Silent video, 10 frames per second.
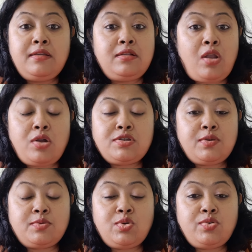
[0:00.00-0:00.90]
lots
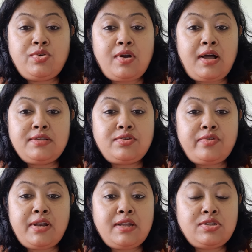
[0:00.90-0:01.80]
of
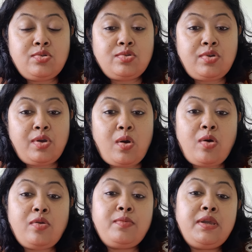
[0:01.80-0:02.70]
socio-cultural and
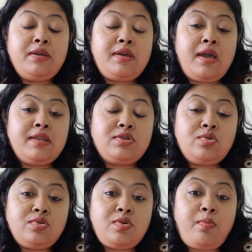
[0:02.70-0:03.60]
socio-economic and
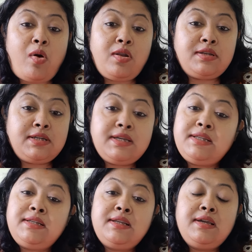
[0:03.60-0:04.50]

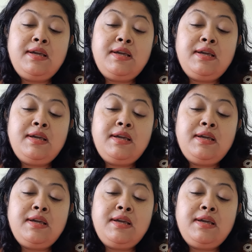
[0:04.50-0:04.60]
socio-political